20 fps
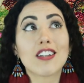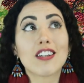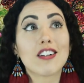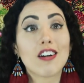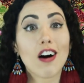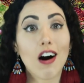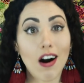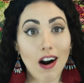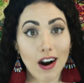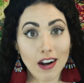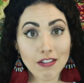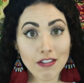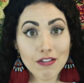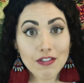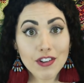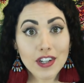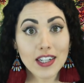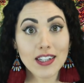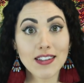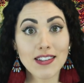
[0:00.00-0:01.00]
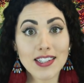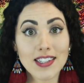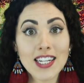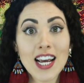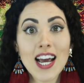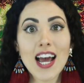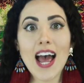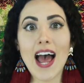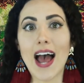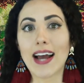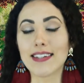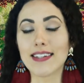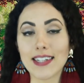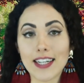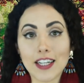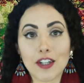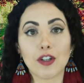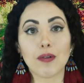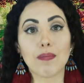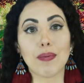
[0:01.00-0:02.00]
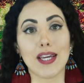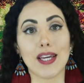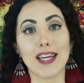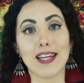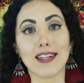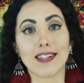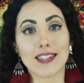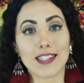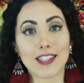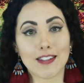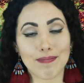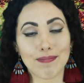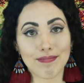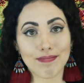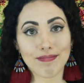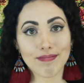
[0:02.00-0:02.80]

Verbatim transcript: confidence, and inner peace.